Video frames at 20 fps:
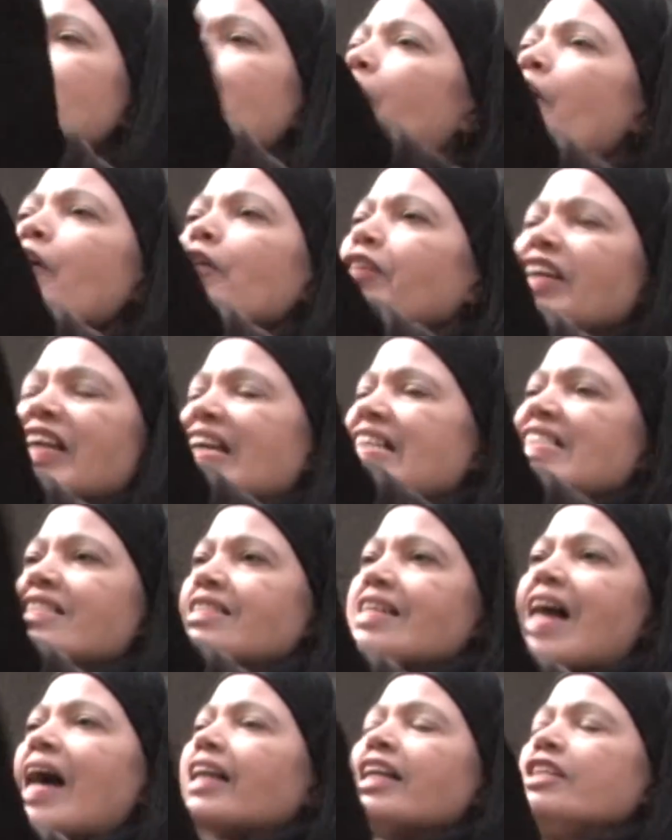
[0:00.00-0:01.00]
verdict is
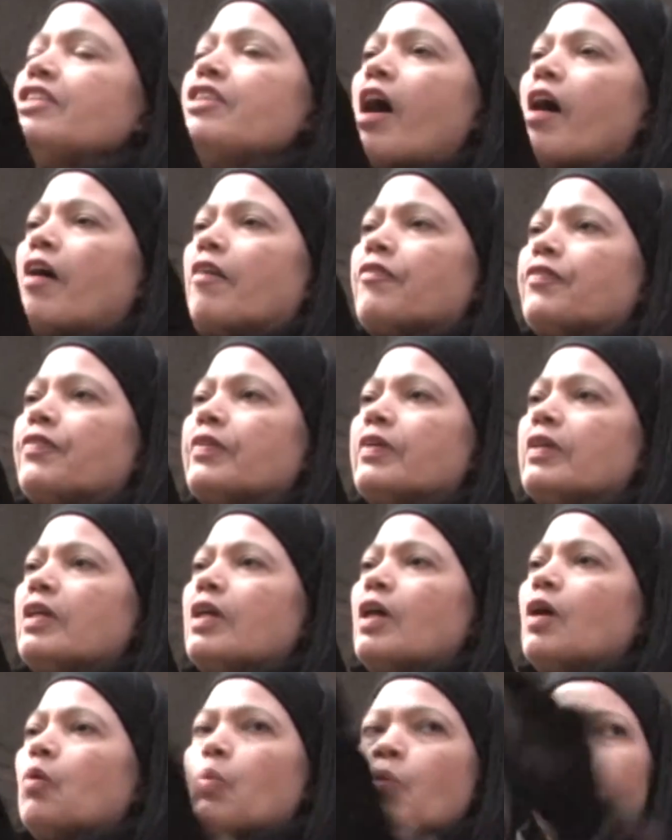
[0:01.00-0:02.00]
not enough.
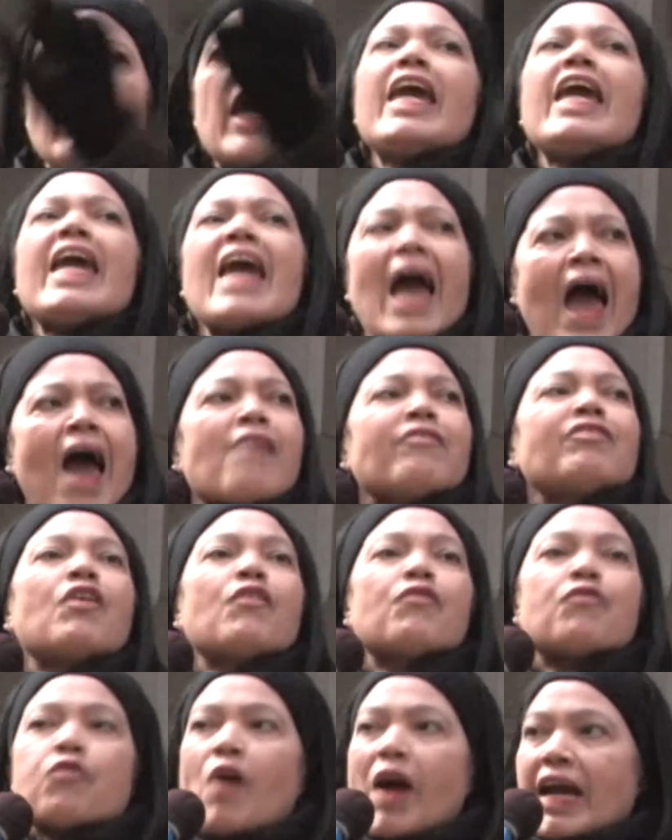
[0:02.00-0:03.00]
We have the
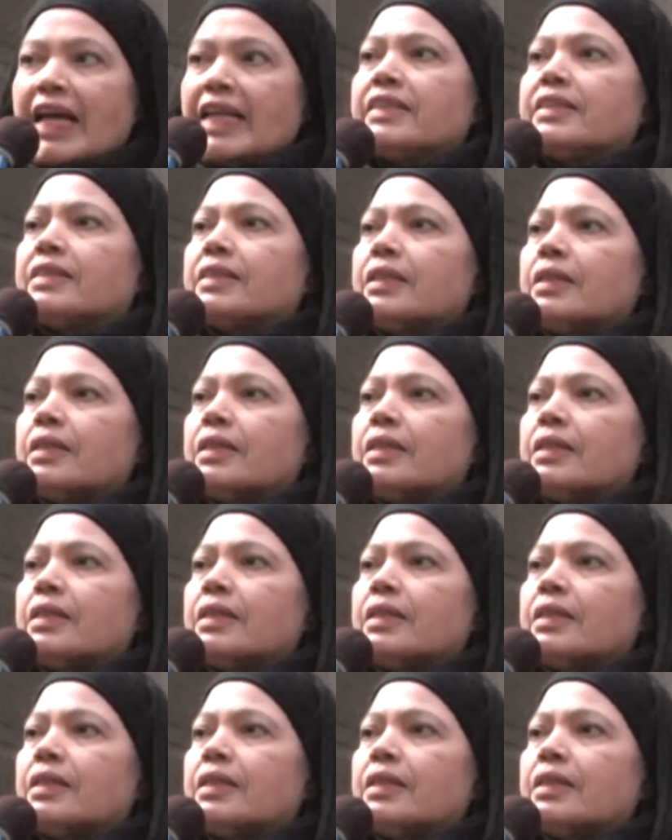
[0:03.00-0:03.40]
right.